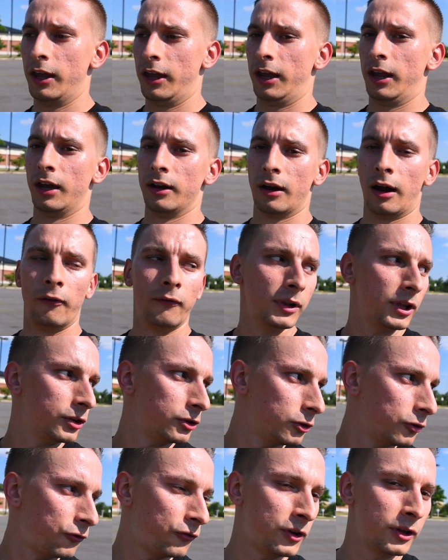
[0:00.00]
And I really
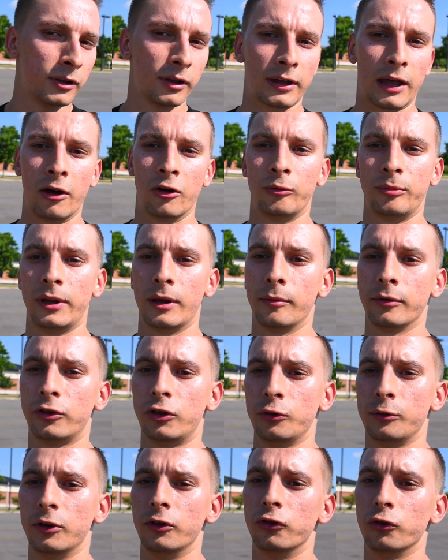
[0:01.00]
do feel like I would be able
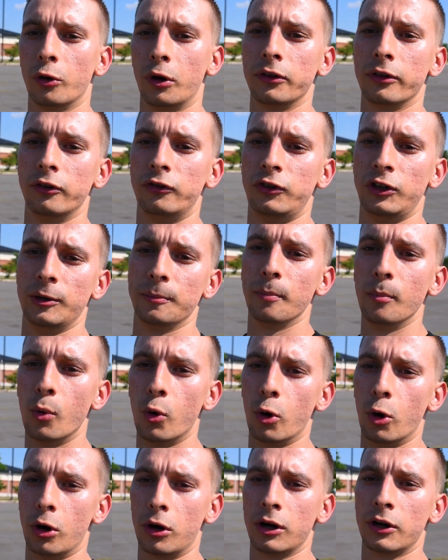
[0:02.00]
to enjoy the Jeep
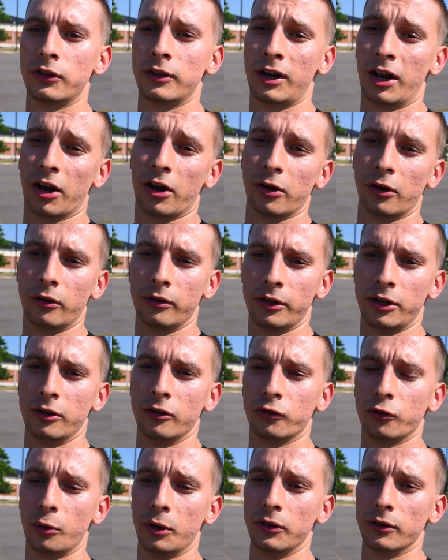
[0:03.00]
more than I currently
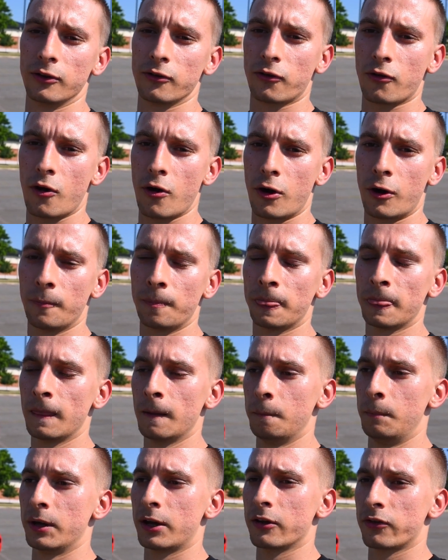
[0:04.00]
enjoy this car,
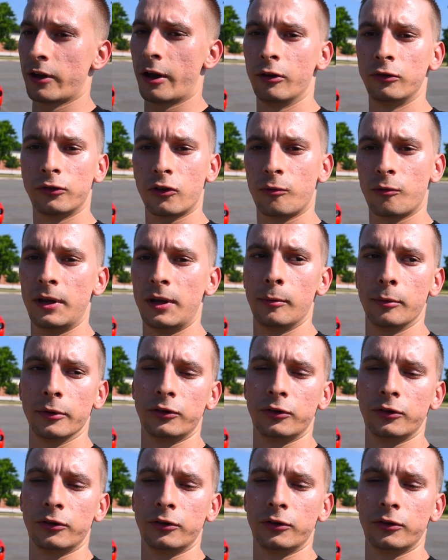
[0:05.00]
because I would just be able